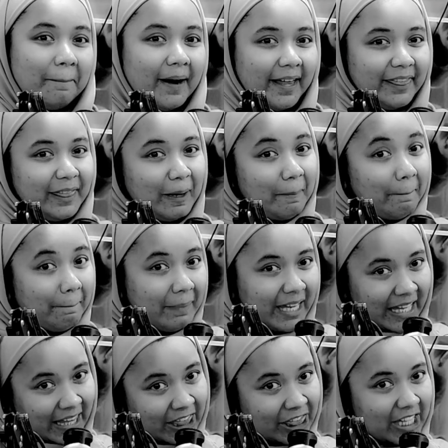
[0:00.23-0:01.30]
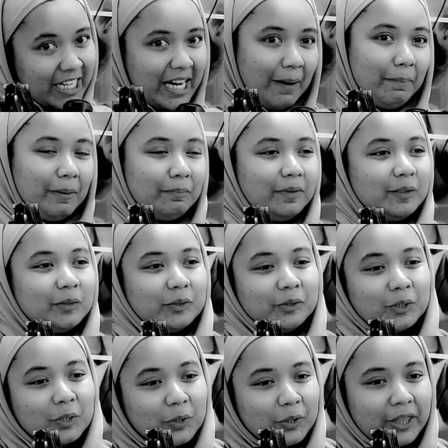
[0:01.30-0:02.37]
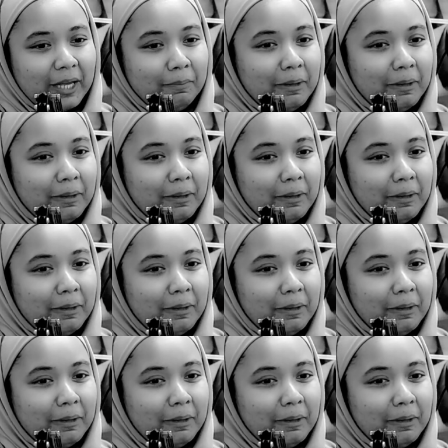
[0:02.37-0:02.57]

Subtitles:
But the myth that people don't know,